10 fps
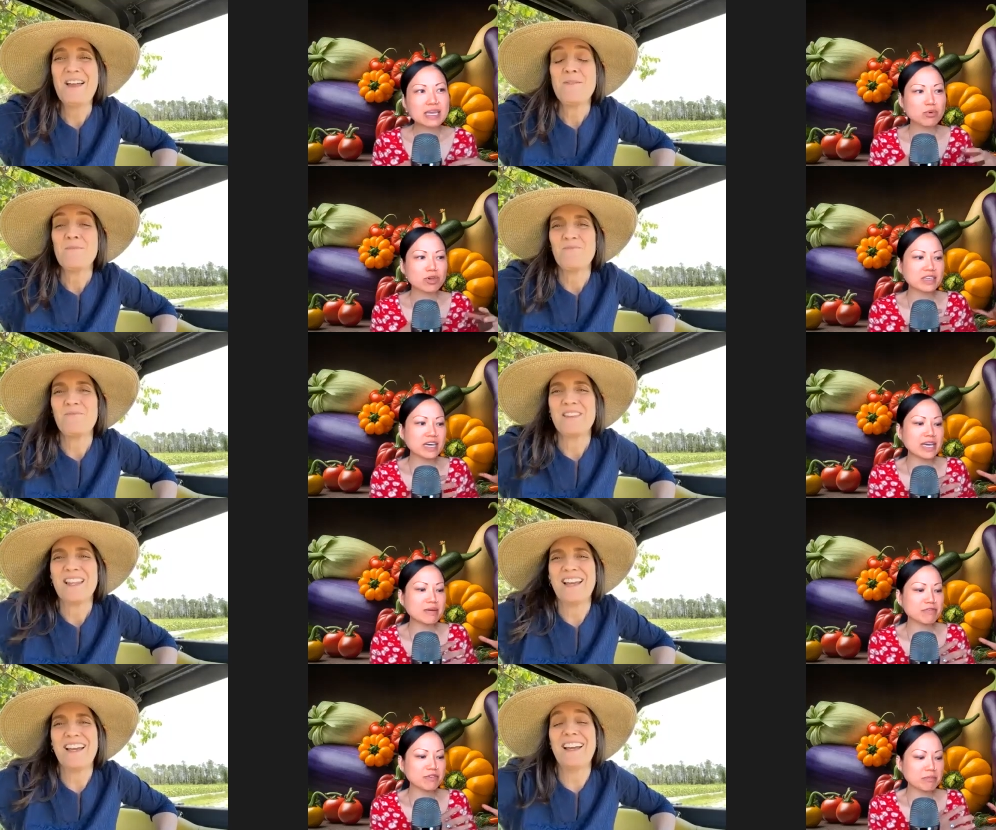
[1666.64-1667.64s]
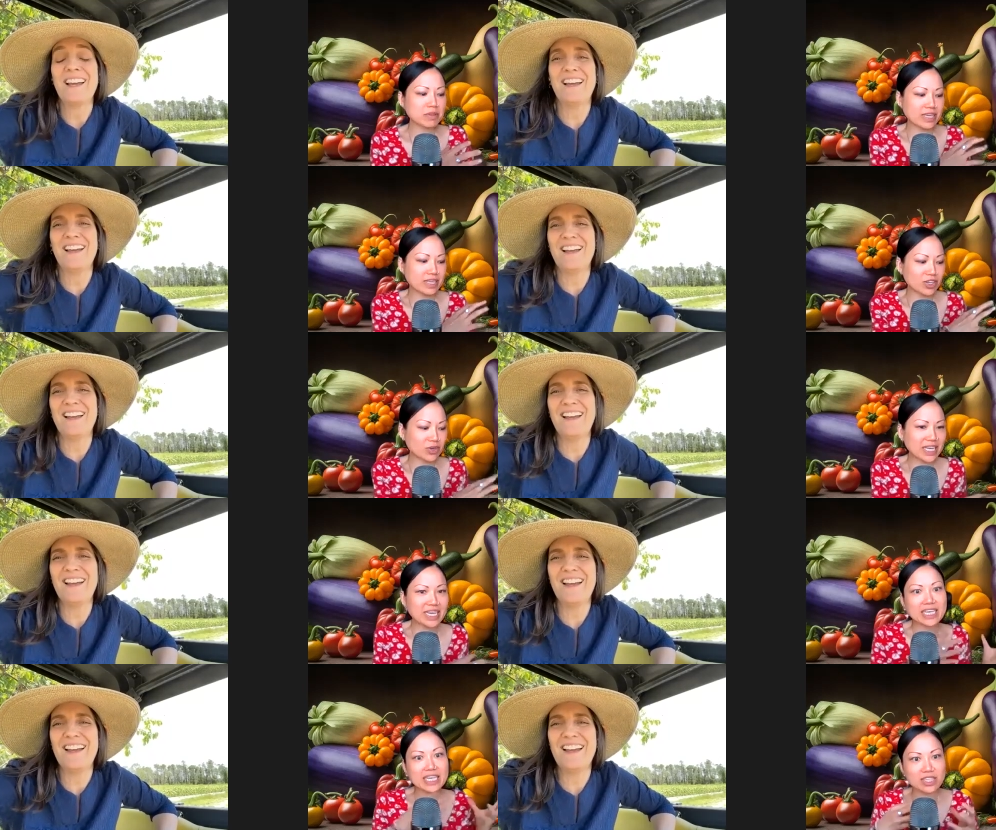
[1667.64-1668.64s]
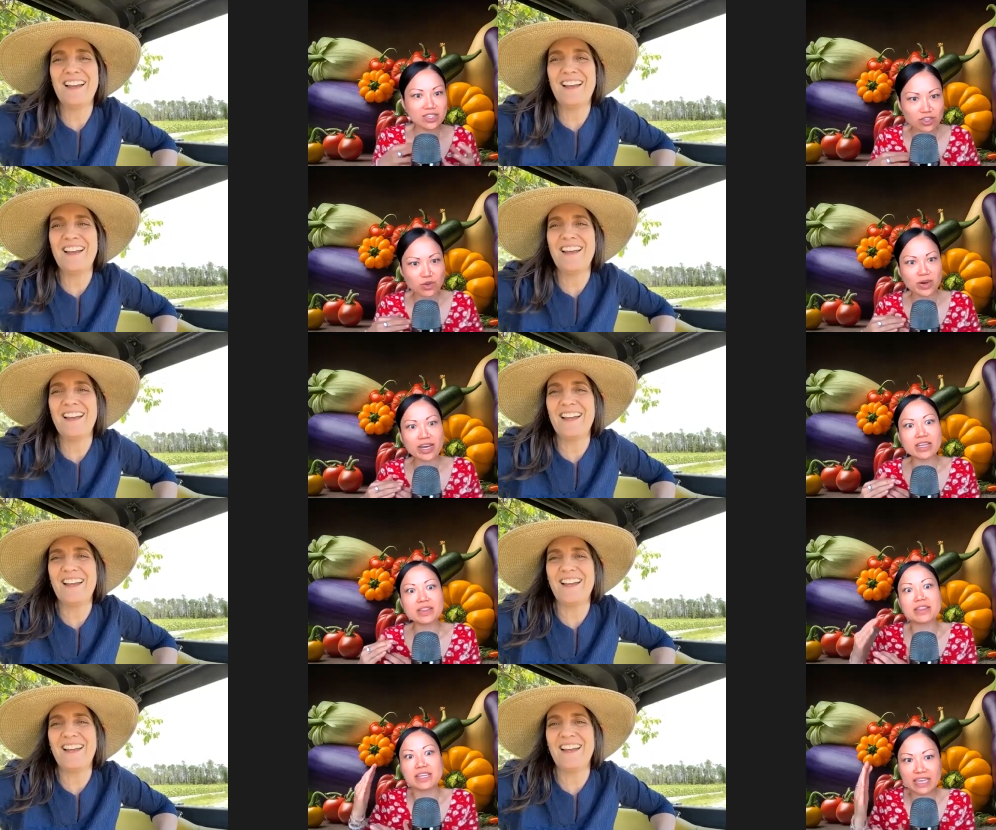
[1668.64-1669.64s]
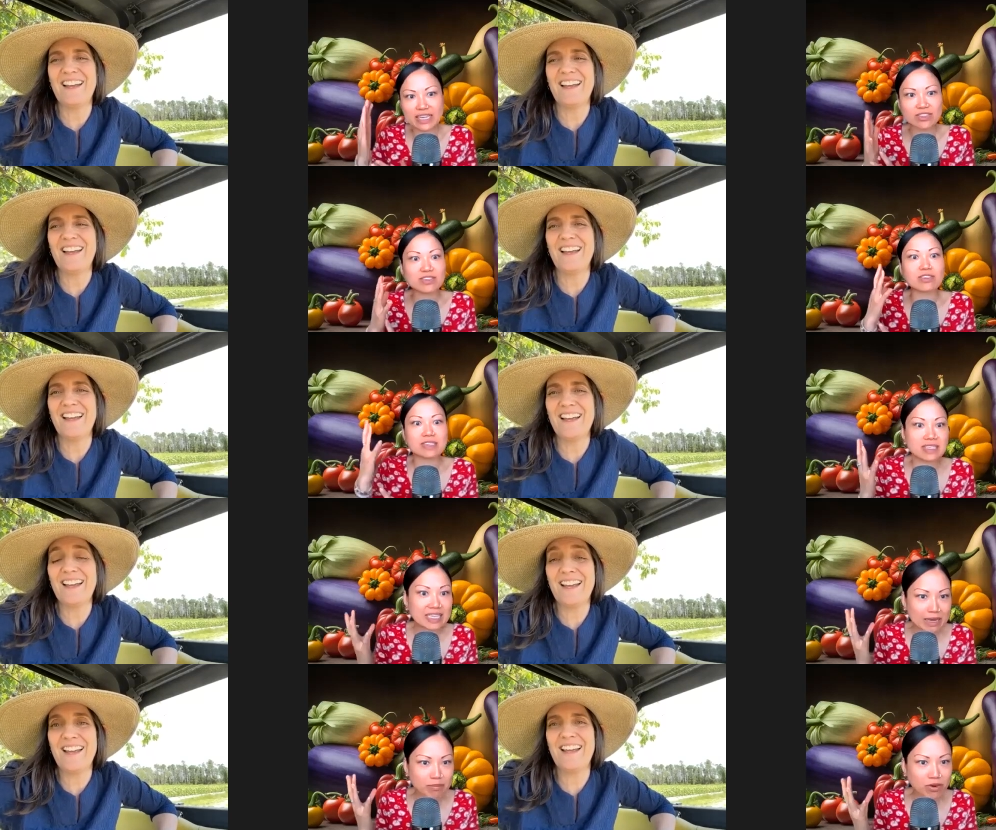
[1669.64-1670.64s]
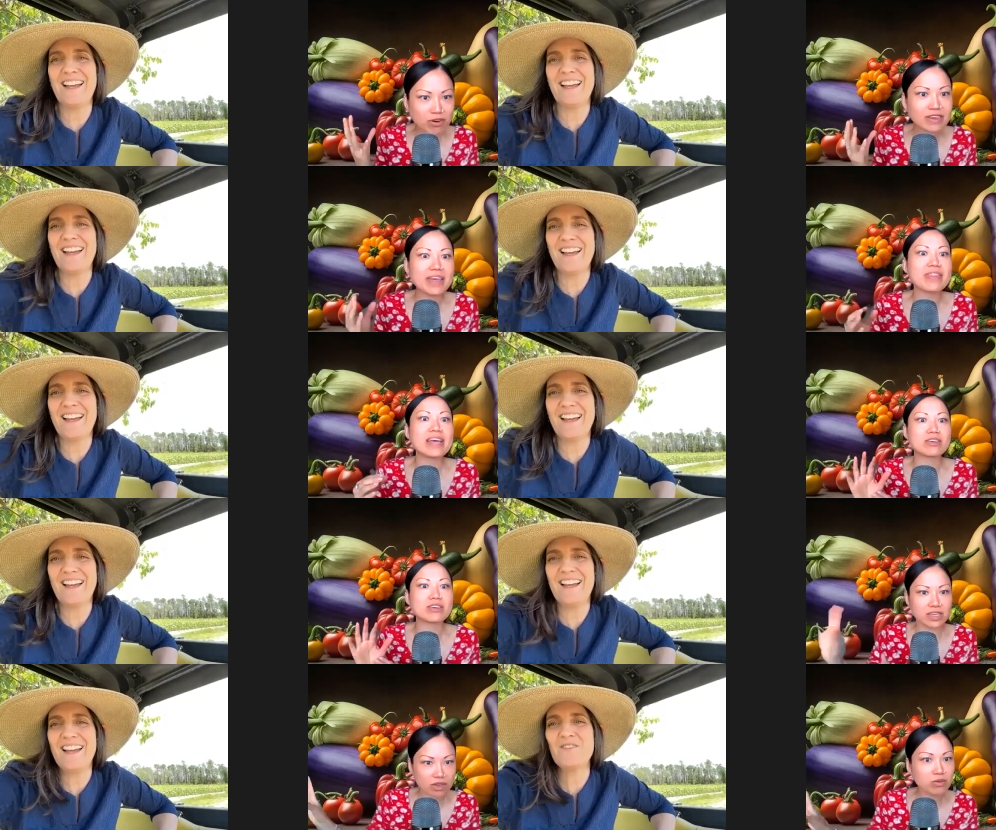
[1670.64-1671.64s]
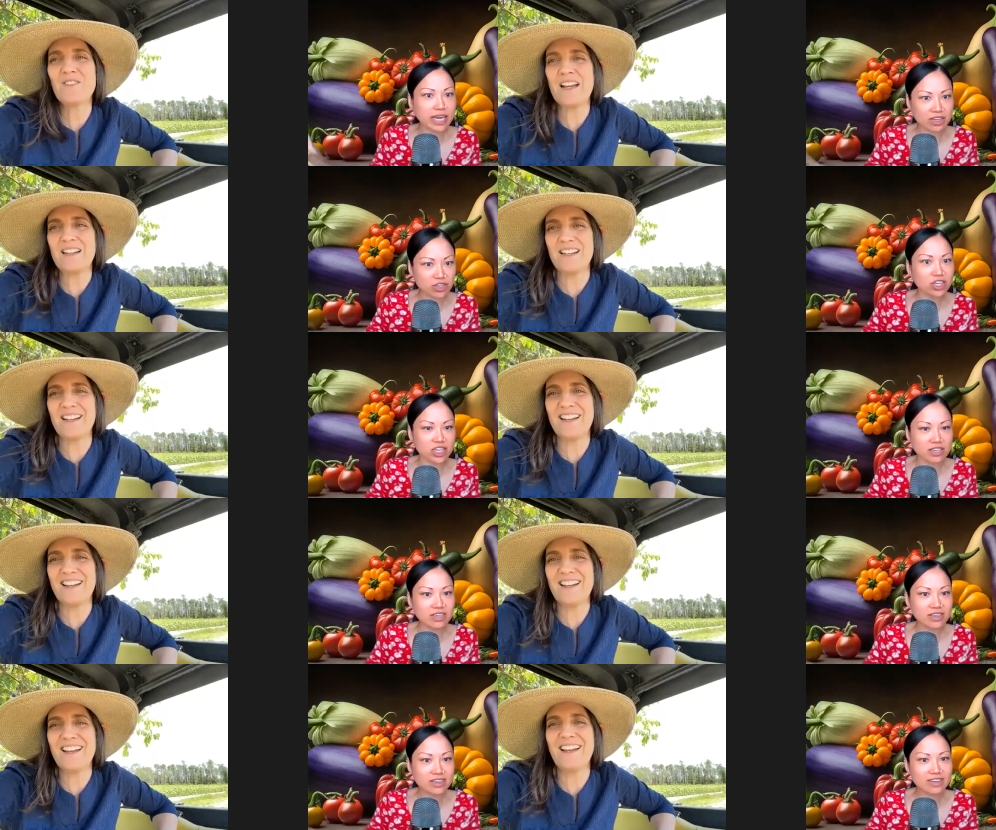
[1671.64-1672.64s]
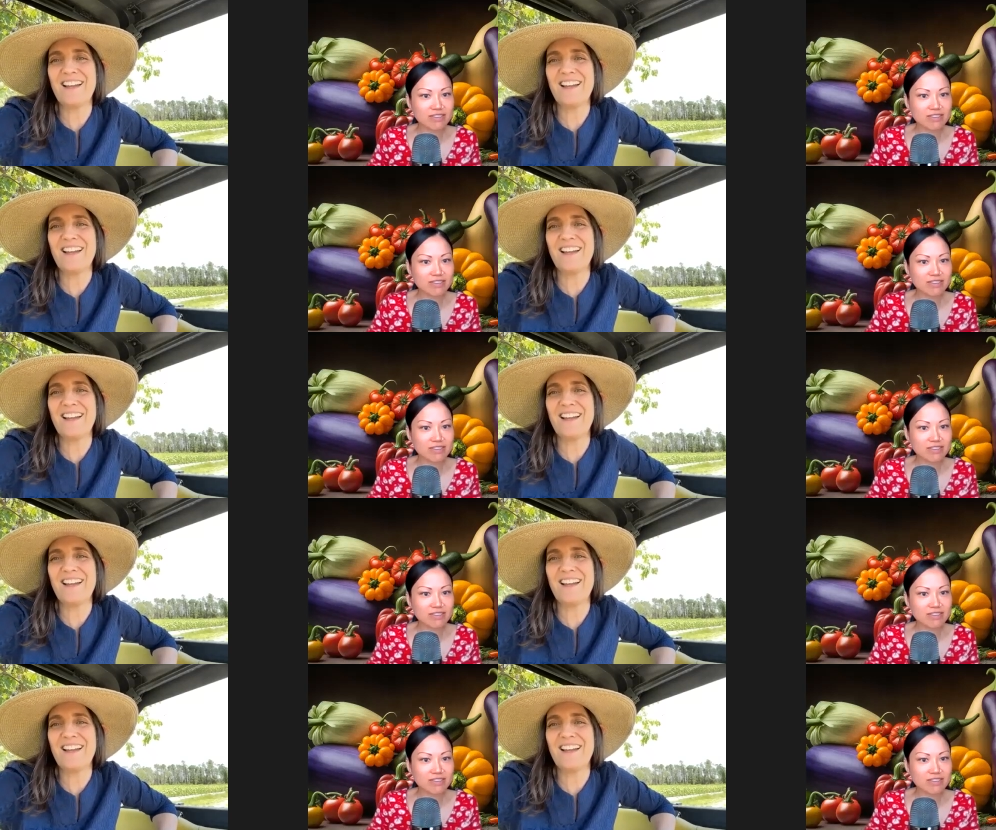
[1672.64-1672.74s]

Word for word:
Speaker 1: take more time from like, you know, getting it into the ground and then it's stable. And then you're like, okay, right. you're good.